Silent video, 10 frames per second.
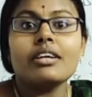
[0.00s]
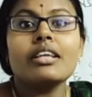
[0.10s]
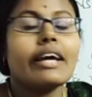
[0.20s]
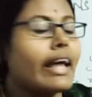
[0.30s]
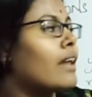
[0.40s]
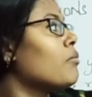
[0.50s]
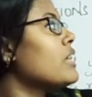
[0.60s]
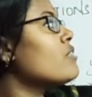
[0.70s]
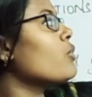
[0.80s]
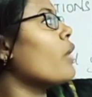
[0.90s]
the
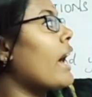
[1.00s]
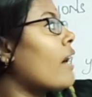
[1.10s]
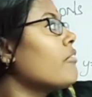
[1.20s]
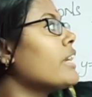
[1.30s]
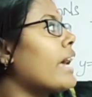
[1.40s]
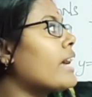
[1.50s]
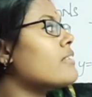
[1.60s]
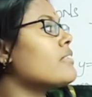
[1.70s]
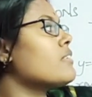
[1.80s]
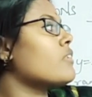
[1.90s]
elements you have in x
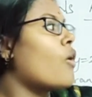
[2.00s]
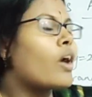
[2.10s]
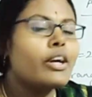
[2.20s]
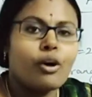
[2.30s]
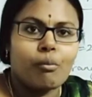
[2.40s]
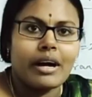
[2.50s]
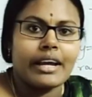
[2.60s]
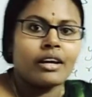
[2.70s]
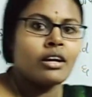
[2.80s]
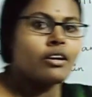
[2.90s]
is called domain.
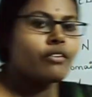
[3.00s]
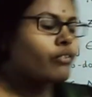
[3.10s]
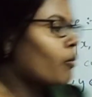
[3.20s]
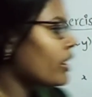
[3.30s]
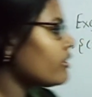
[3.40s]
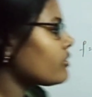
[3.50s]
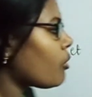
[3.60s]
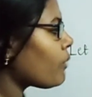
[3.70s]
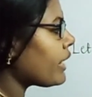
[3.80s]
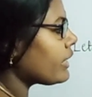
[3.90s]
So what is
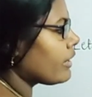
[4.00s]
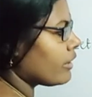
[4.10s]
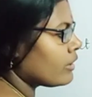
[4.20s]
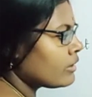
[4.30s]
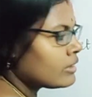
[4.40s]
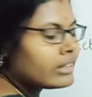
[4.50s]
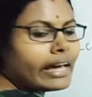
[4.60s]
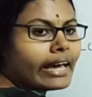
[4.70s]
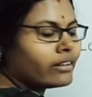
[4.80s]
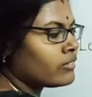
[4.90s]
domain here?
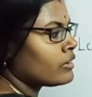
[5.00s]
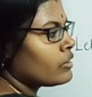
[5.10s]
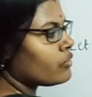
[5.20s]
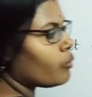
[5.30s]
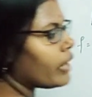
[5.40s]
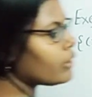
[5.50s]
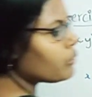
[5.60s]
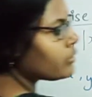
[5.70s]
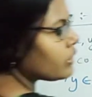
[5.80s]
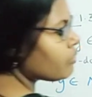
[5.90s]
X. So 1, 2,
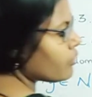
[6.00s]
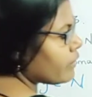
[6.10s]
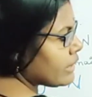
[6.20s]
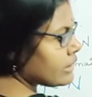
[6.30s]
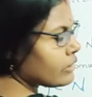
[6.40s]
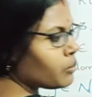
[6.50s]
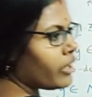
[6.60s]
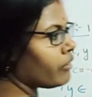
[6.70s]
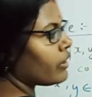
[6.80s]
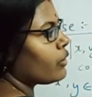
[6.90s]
3, 4, 5, 6,
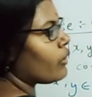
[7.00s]
whatever you